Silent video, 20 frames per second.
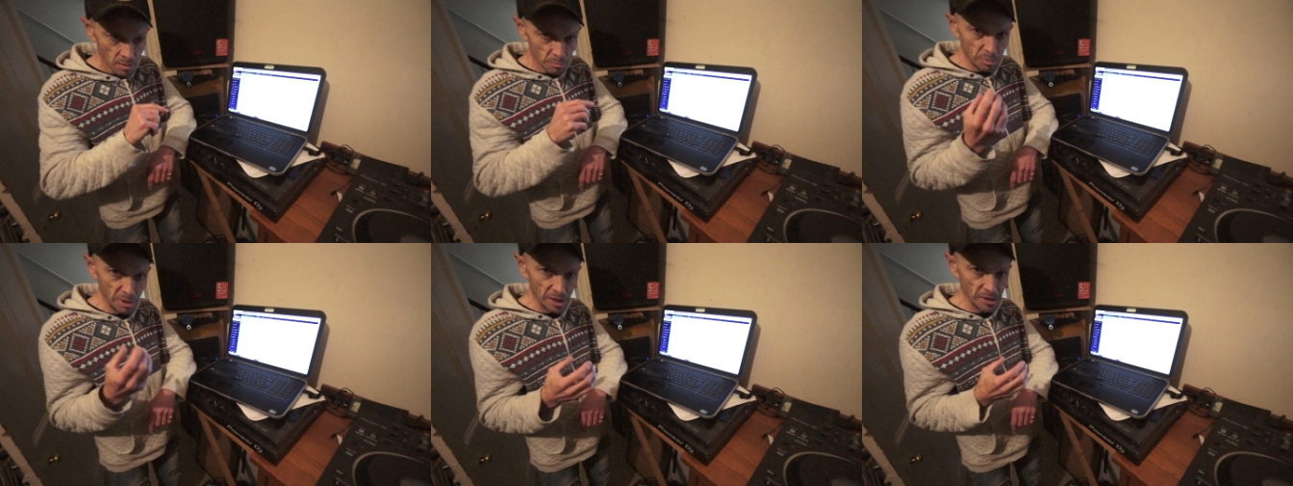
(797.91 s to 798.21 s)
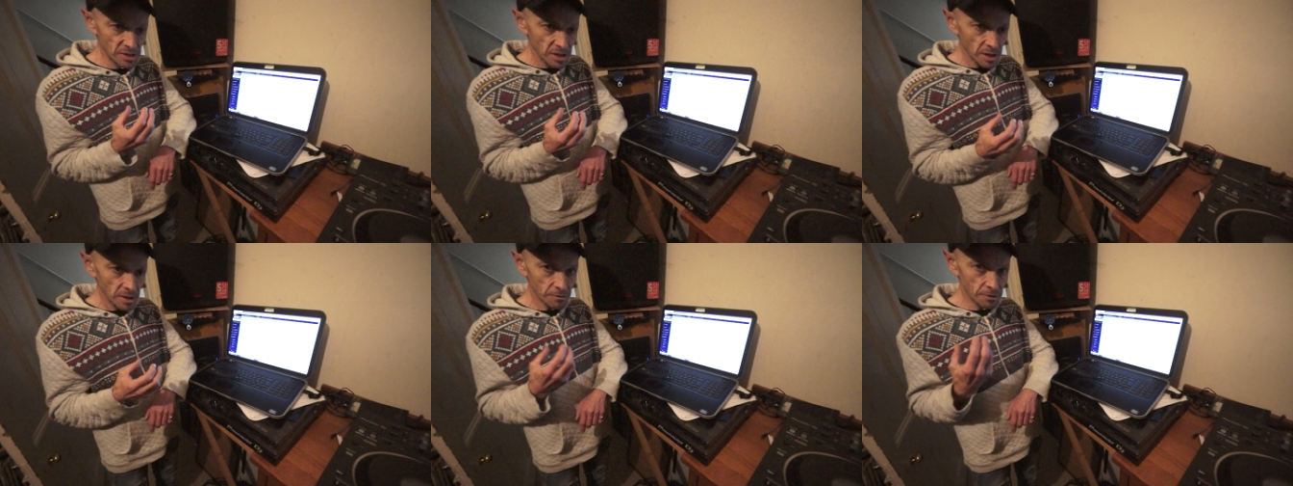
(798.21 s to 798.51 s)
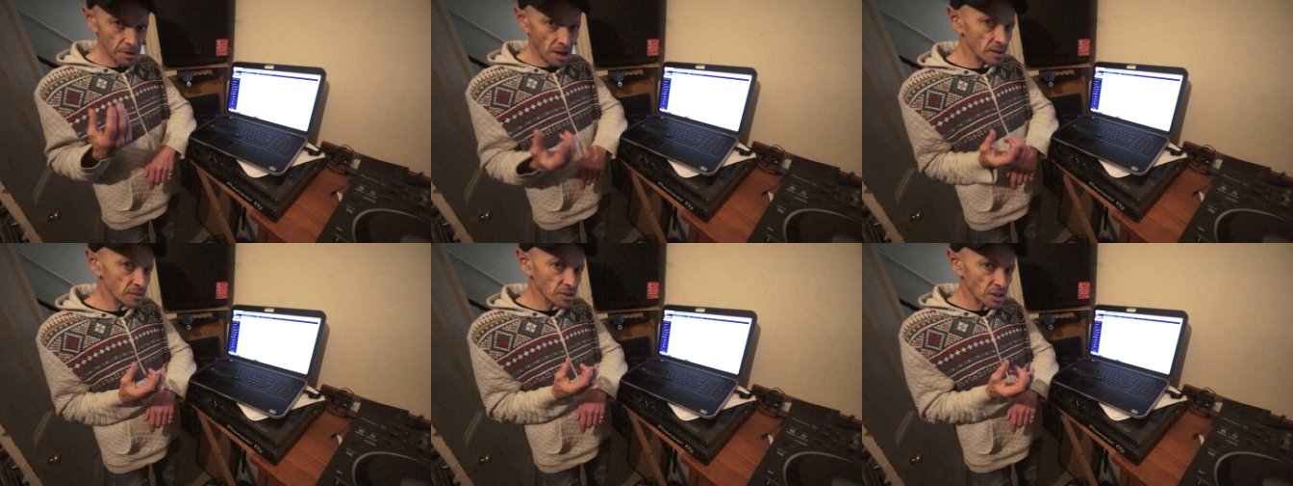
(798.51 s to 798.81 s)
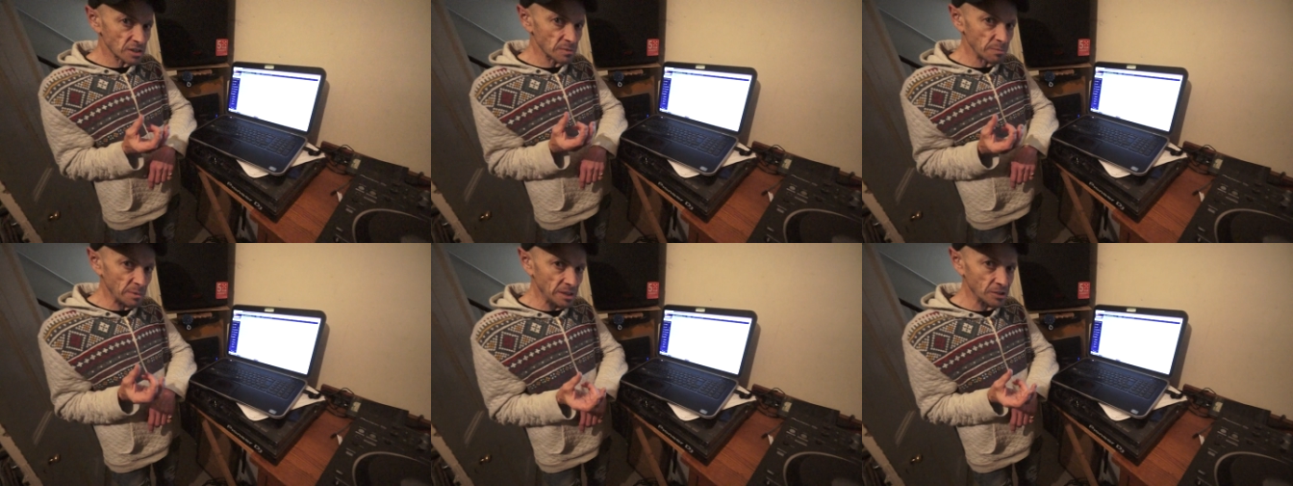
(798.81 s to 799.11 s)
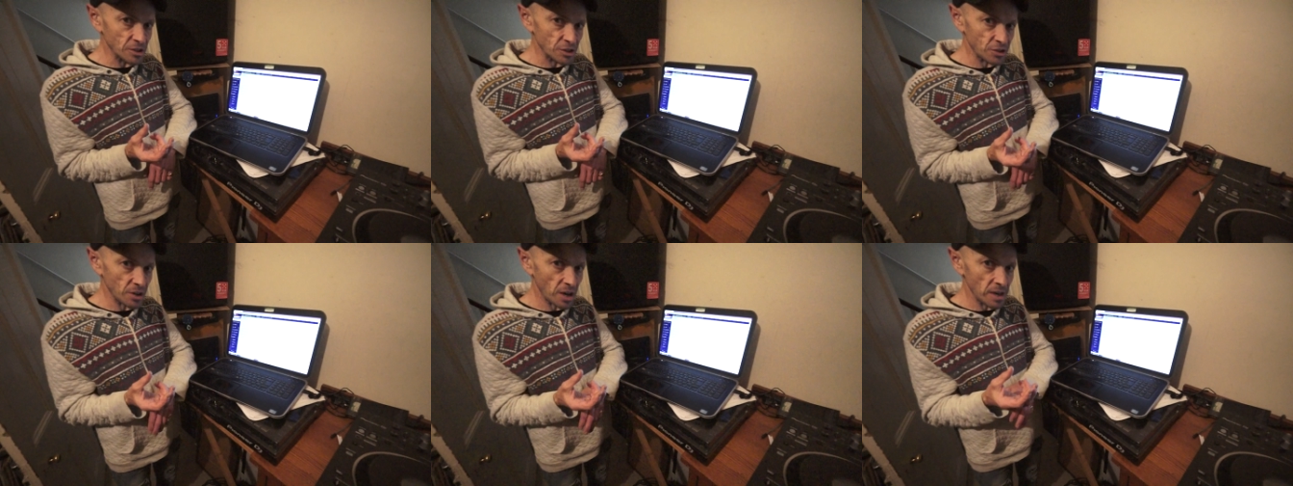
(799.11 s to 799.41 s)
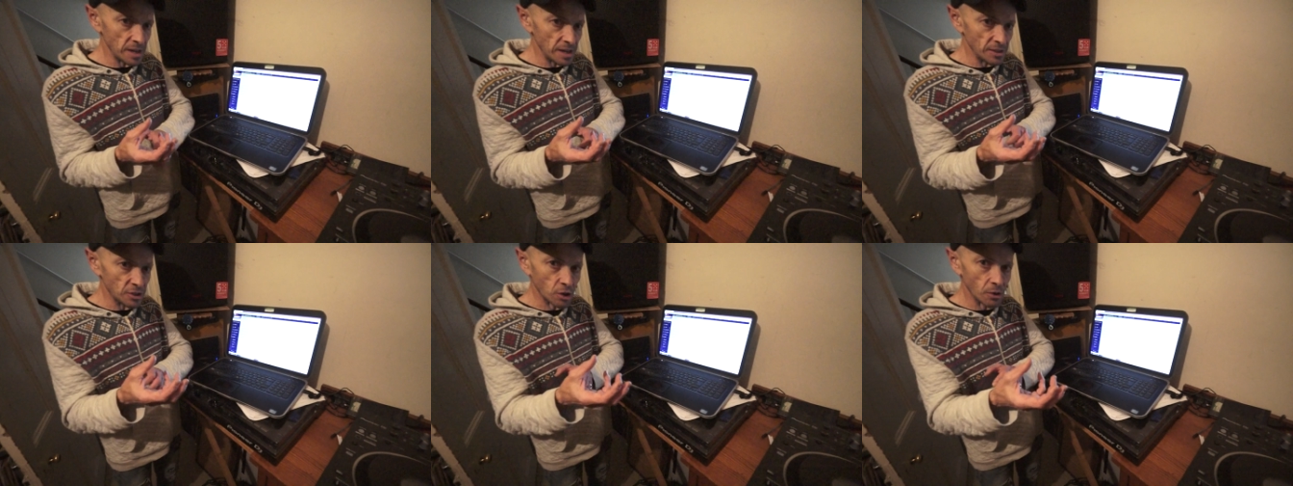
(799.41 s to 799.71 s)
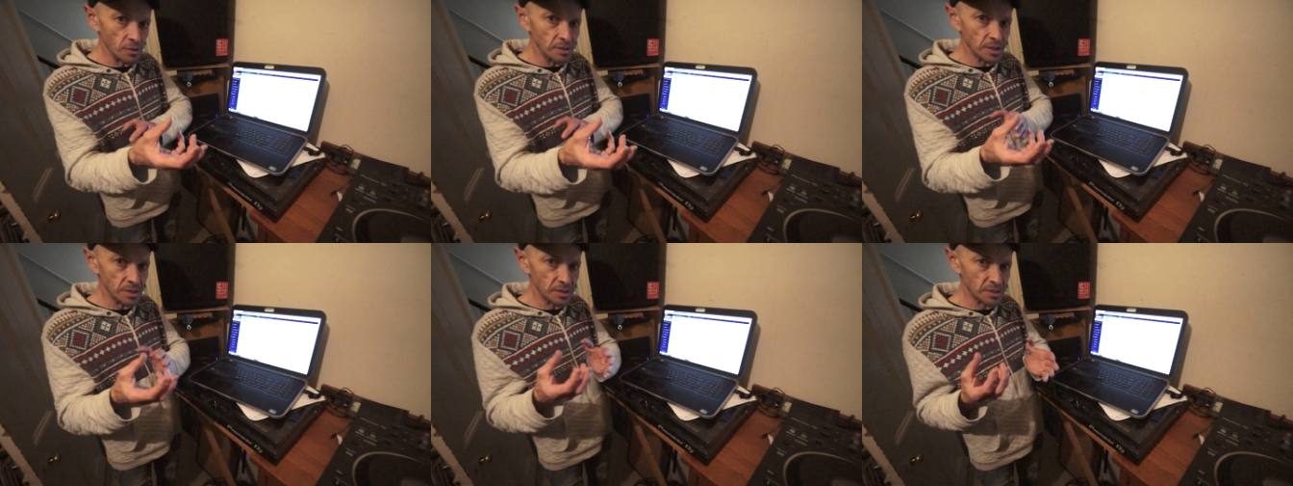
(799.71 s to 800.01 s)
but that doesn't mean to say it's
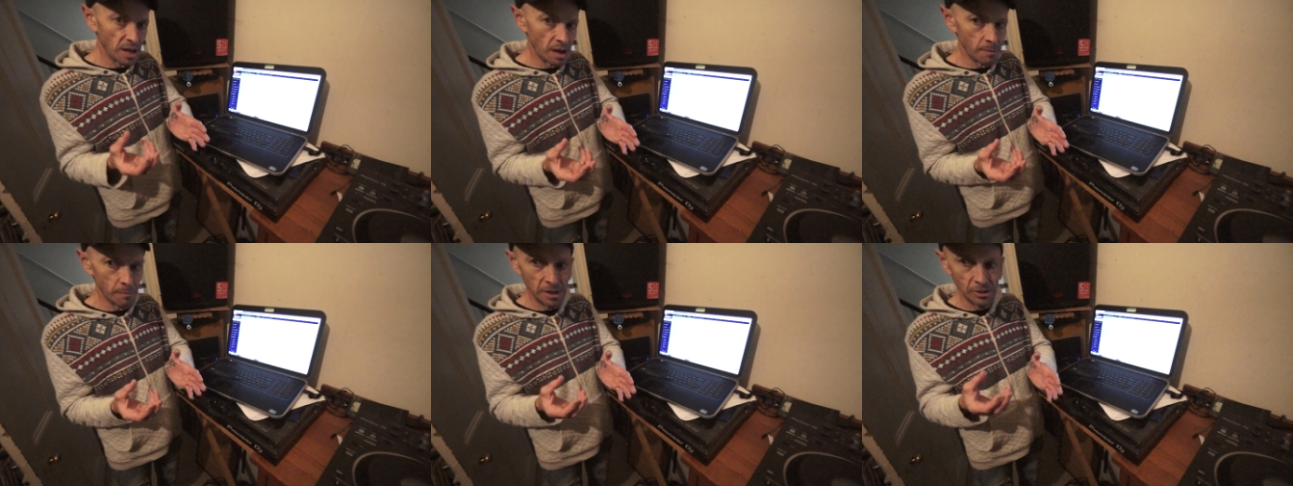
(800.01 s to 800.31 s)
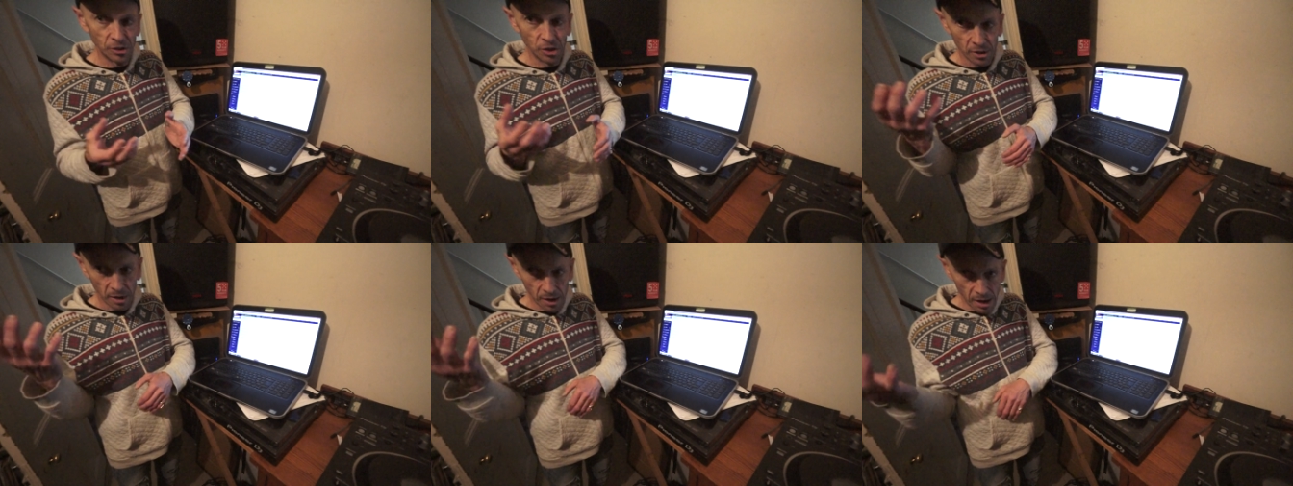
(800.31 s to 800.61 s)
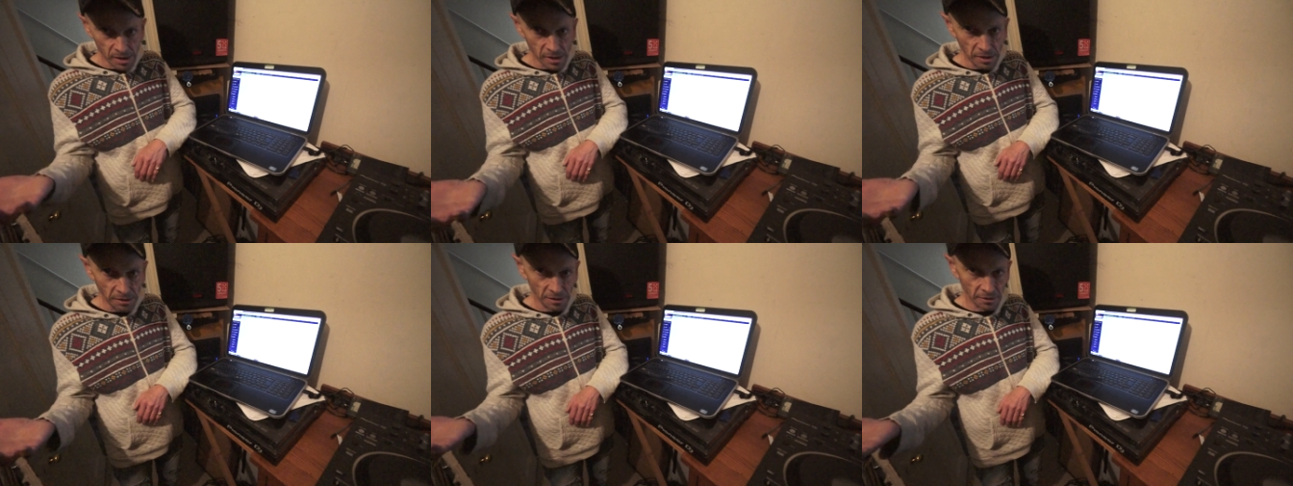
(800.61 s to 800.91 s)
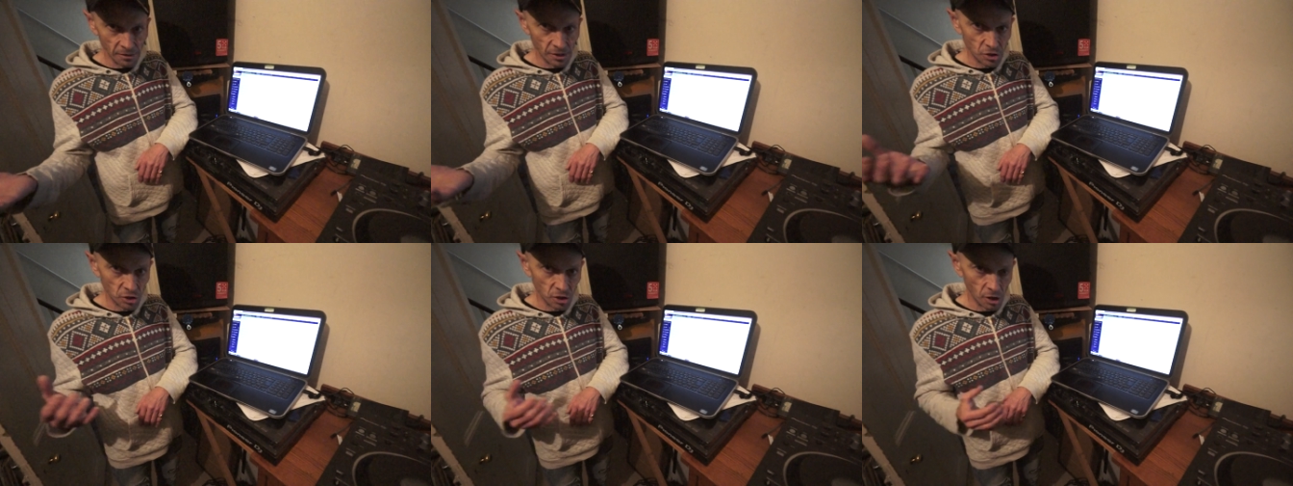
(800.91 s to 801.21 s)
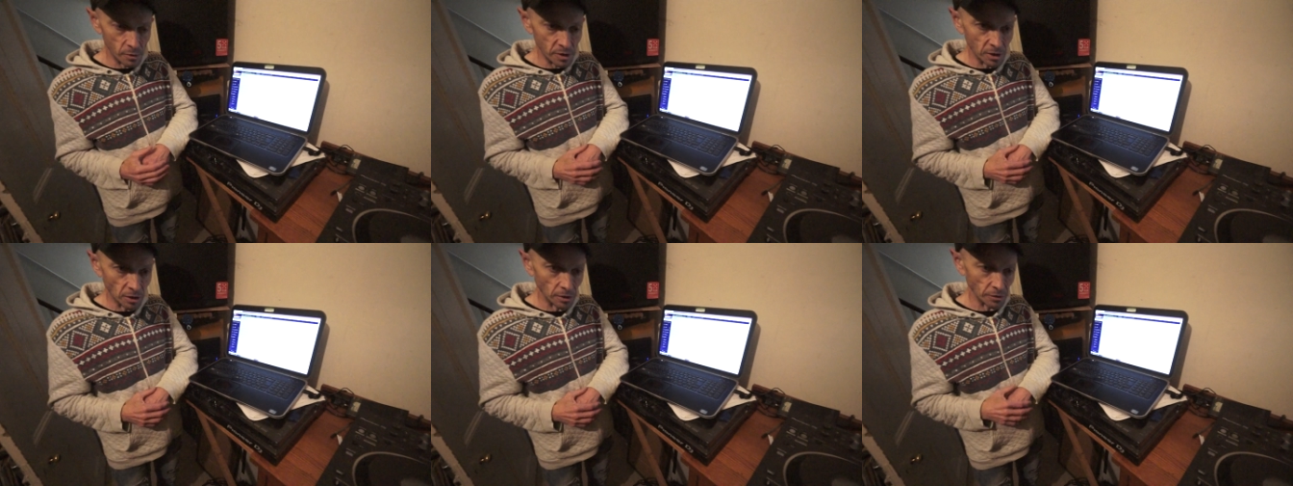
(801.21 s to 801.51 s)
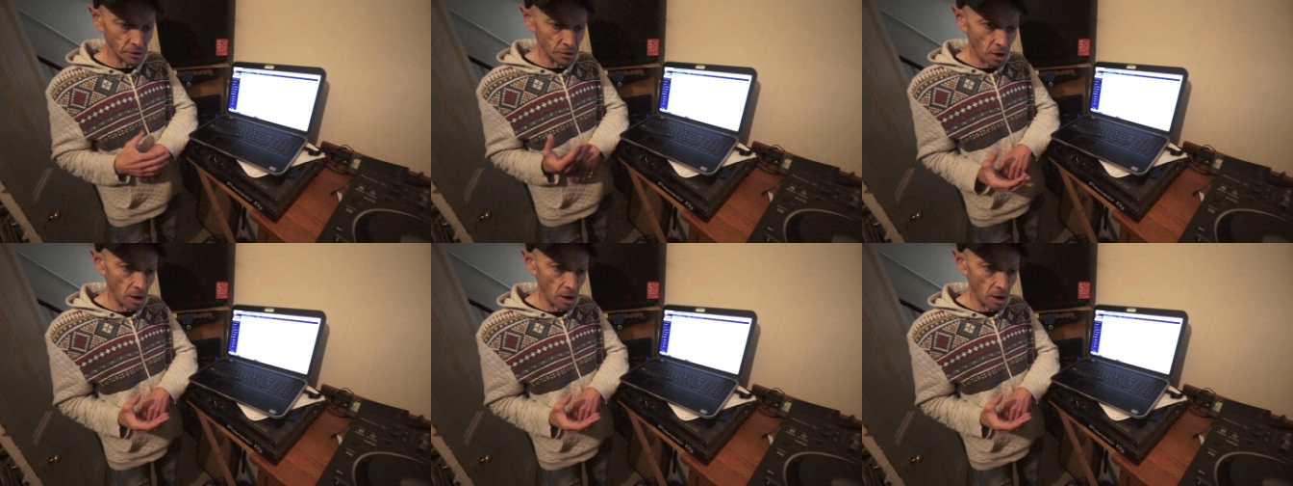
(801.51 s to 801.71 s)
going to damage anything that's going on.